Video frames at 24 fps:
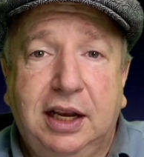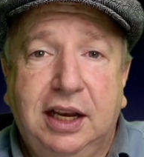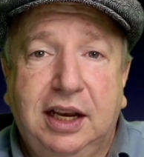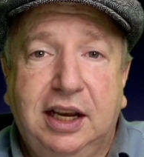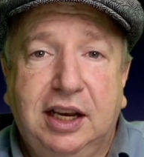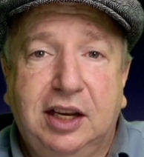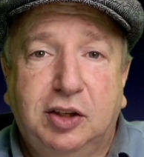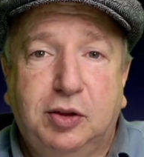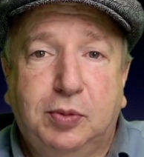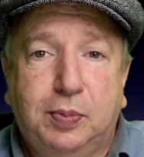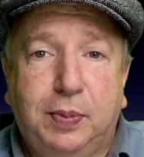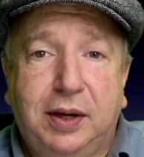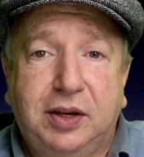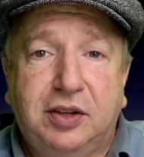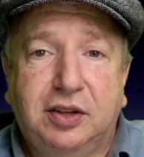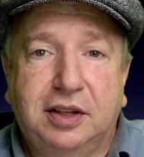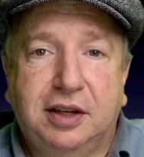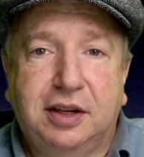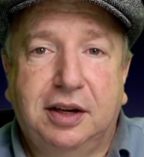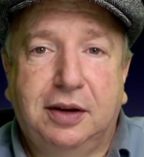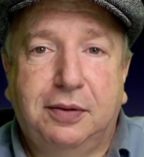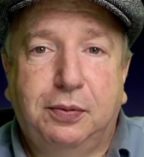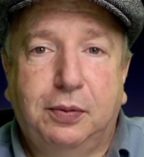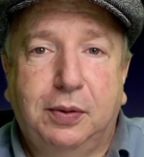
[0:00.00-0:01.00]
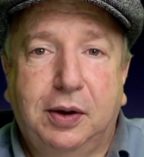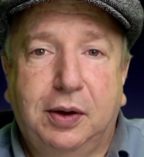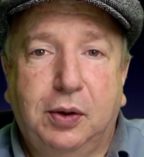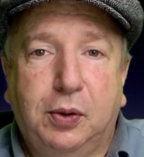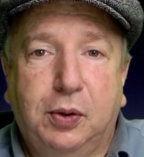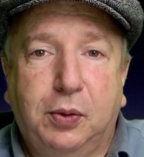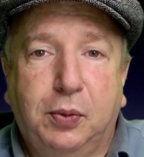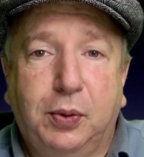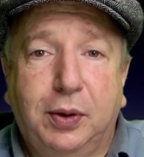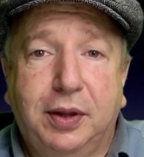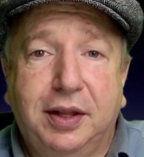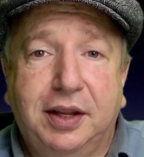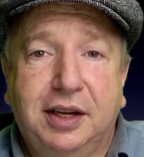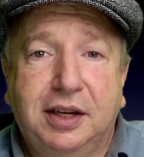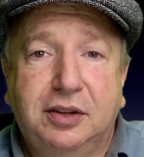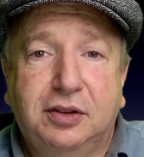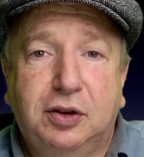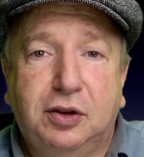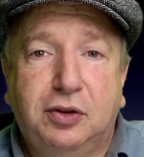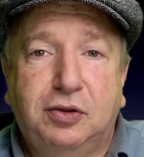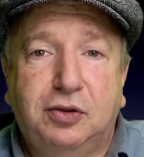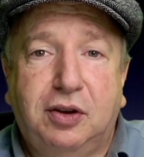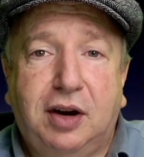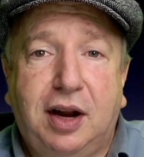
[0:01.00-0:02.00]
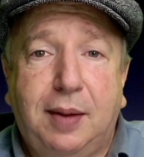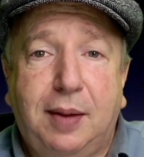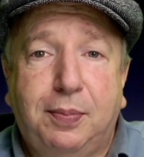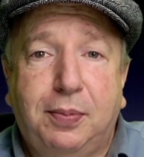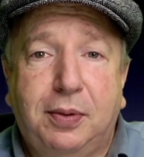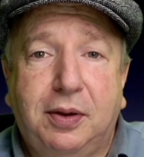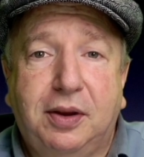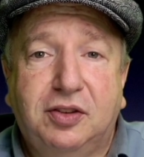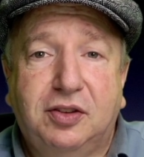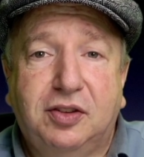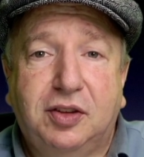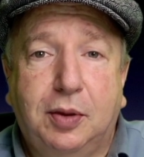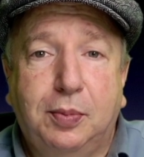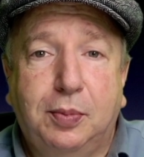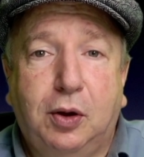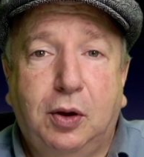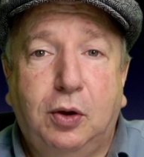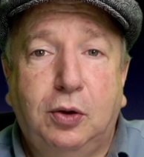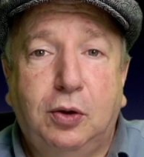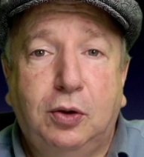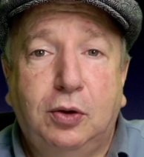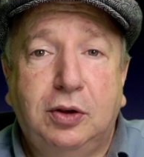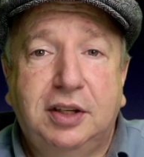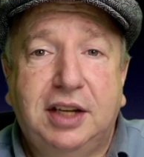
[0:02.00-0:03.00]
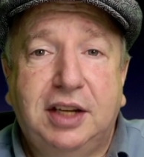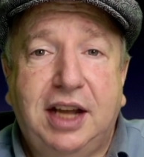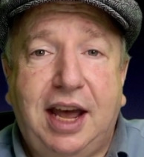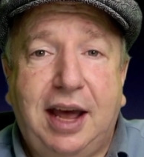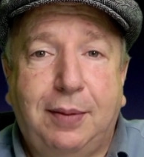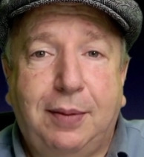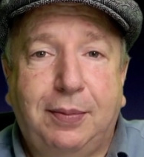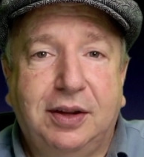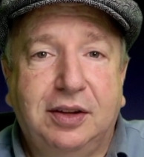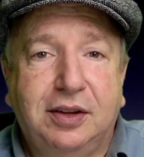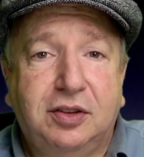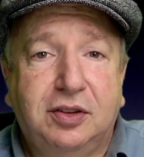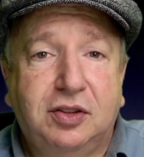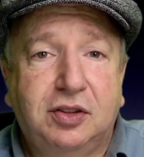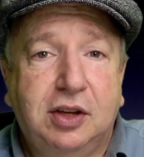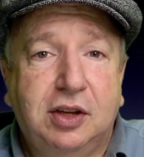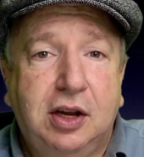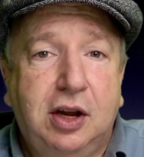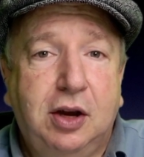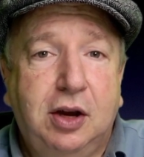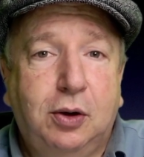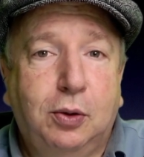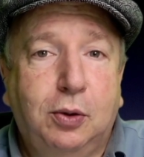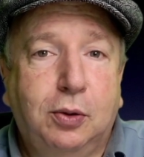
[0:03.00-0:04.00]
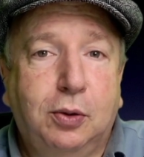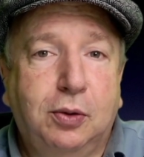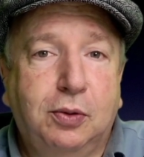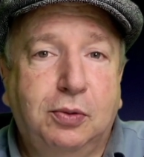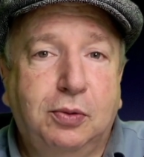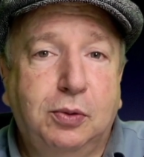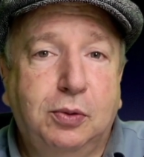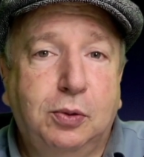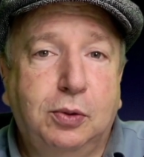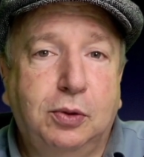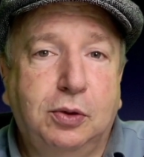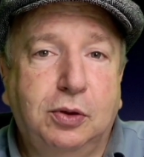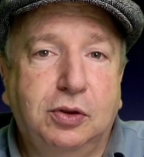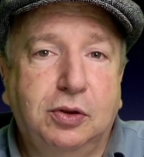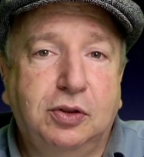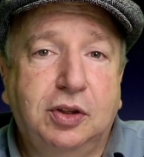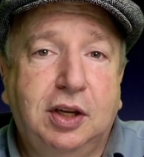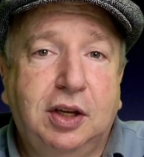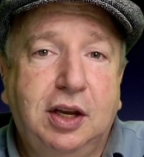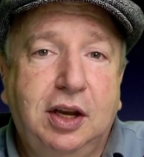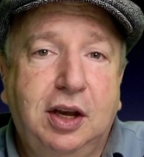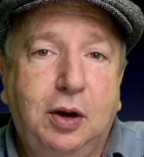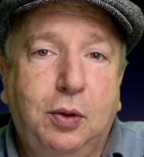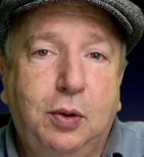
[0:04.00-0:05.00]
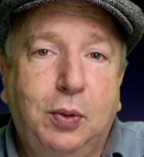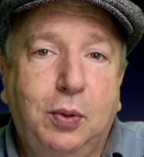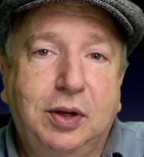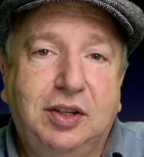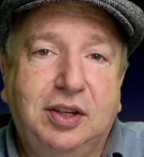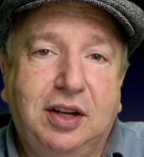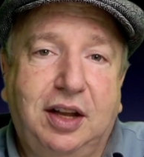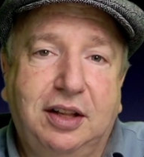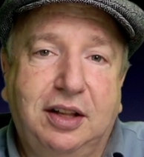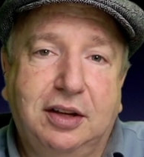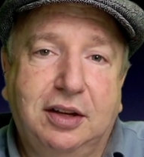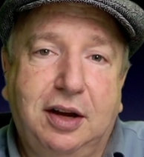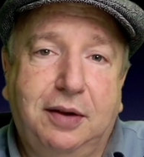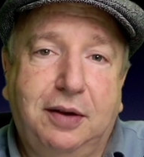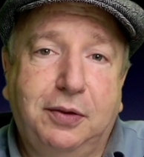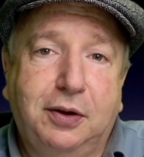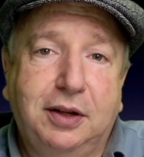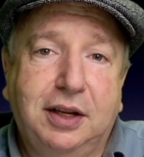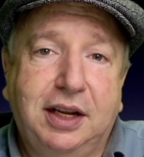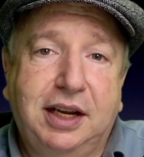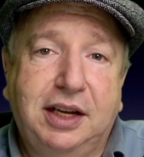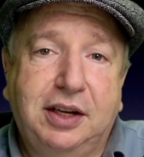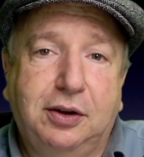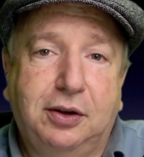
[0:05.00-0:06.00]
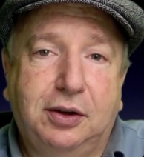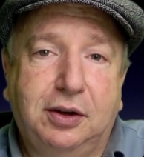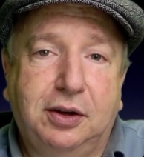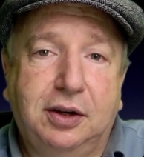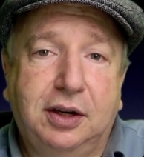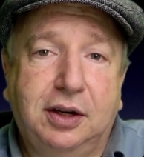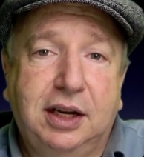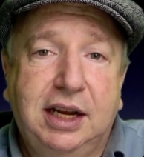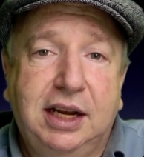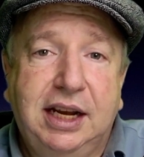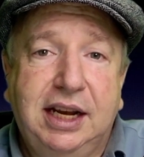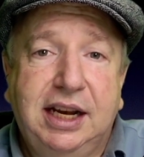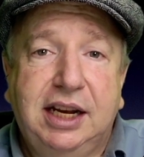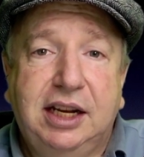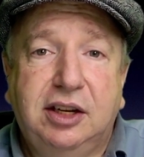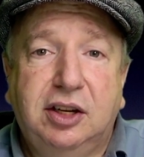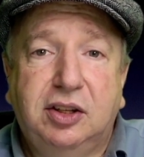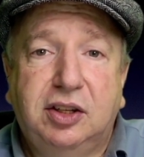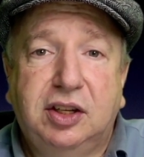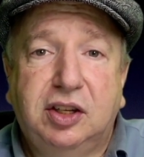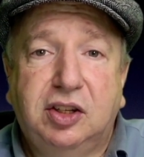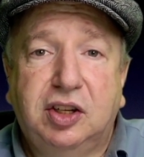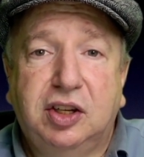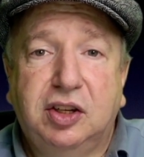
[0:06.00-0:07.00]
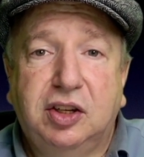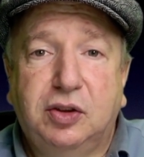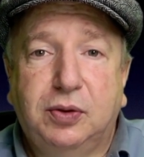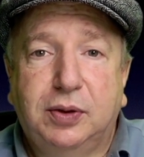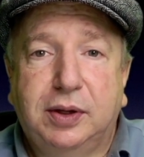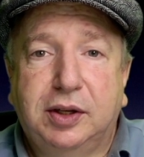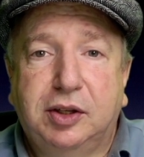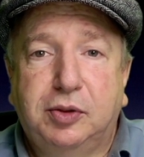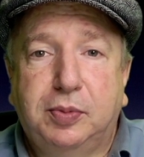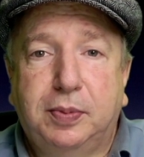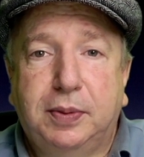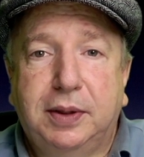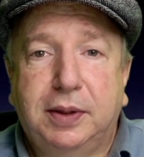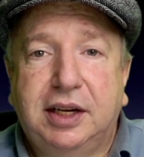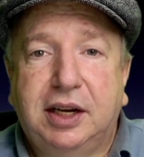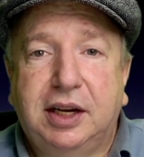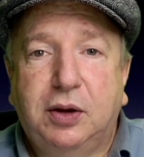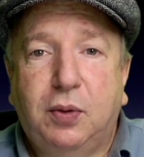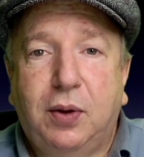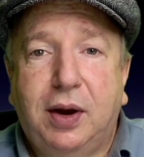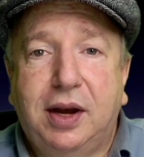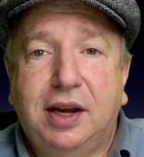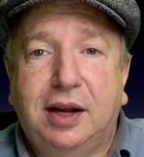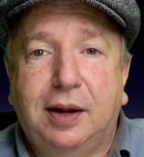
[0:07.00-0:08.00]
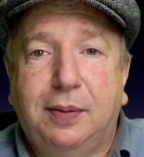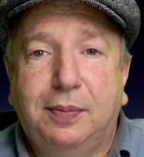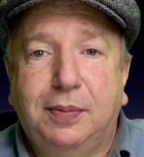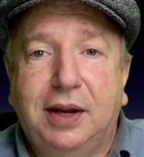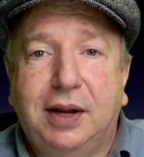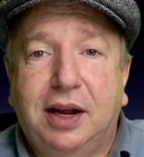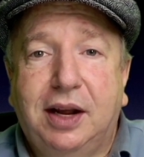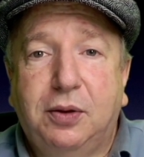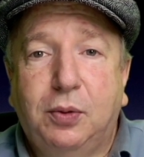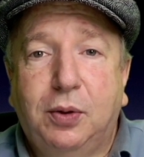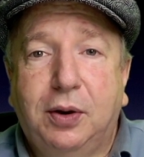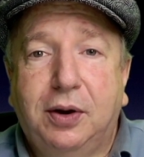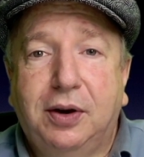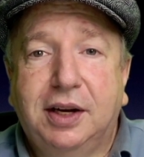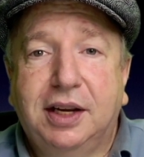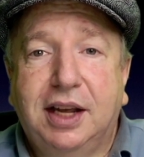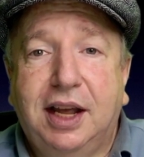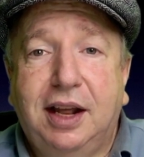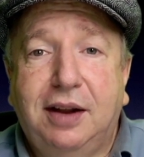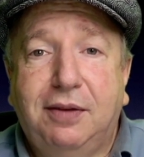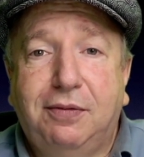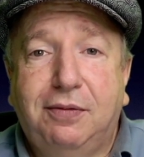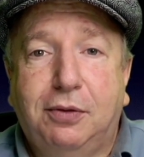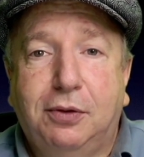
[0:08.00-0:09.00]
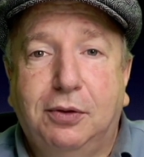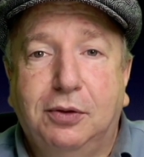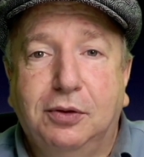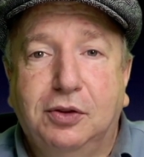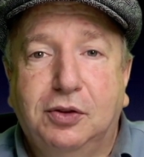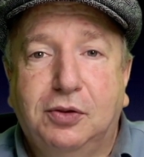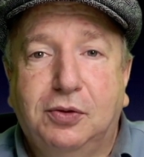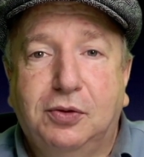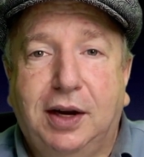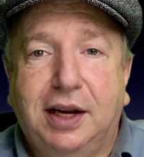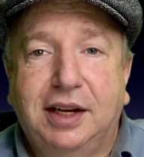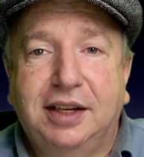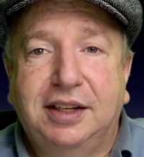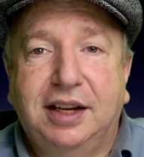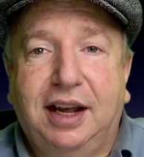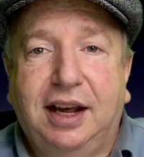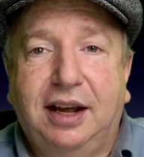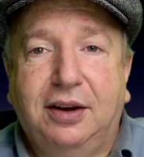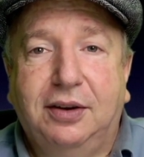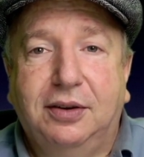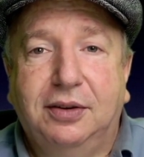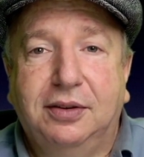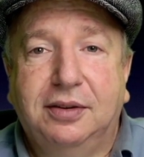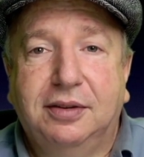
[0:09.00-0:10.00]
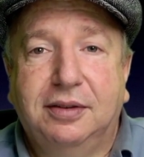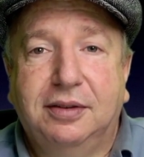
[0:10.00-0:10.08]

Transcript: especially if we are willing to drop some old habits or rules, which I'll cover later, in addition to explaining why I'm not wearing headphones right now.